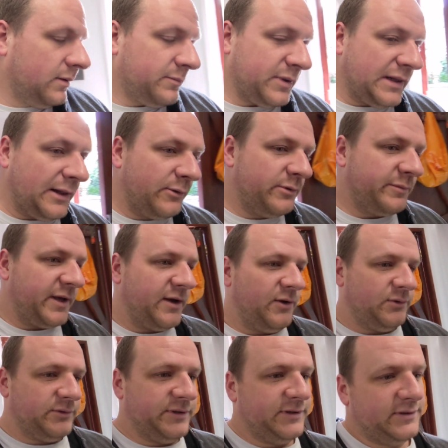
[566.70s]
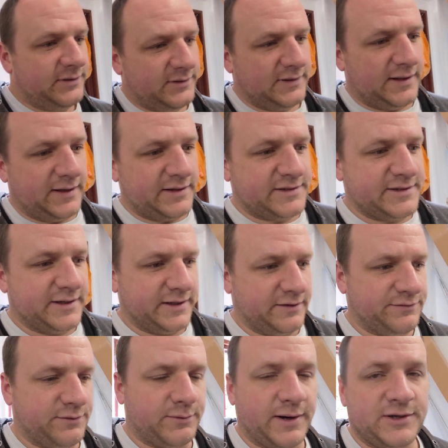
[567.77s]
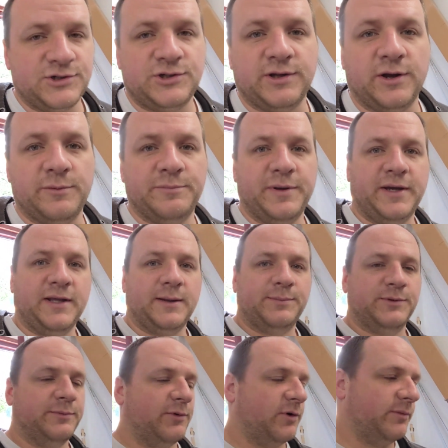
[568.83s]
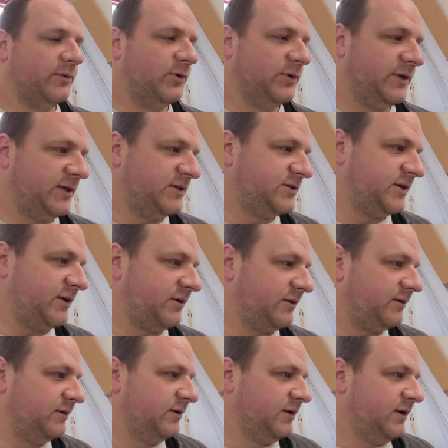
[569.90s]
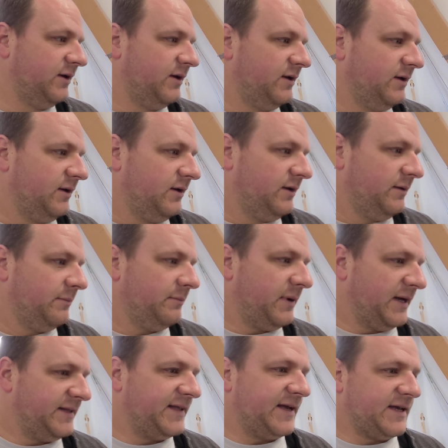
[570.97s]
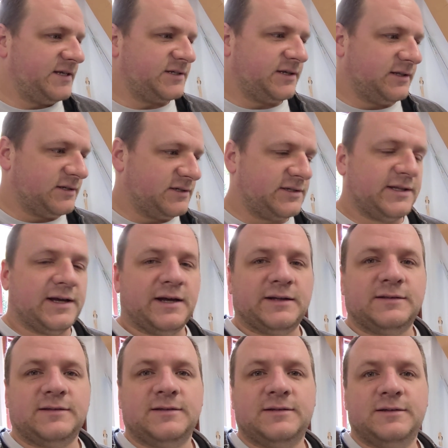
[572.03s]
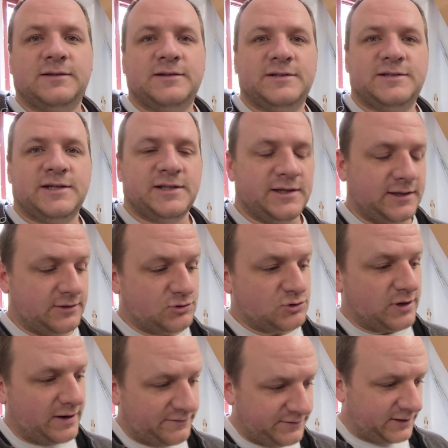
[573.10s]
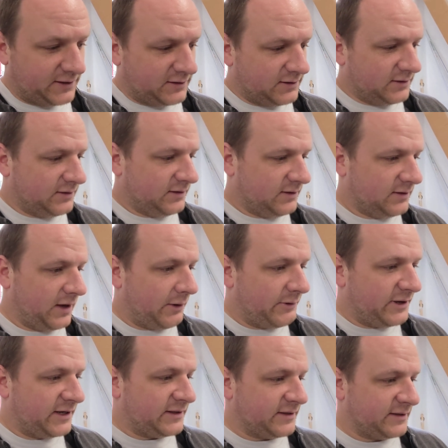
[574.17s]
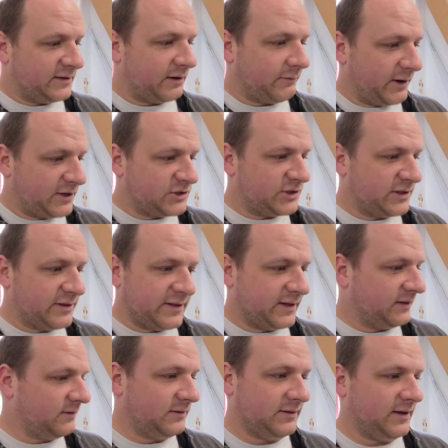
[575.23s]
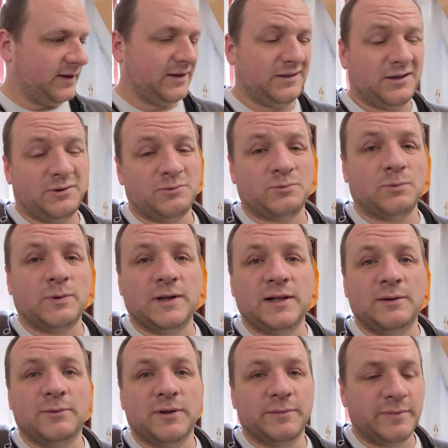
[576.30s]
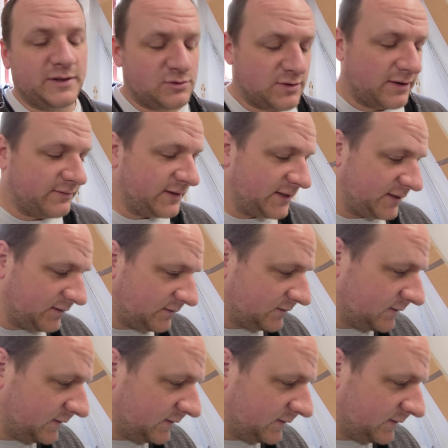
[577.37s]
But lo and behold, like I said, I've arranged to go and pick it up tomorrow morning, so my day is going to start sitting in traffic, going in the direction that I don't really want to be travelling.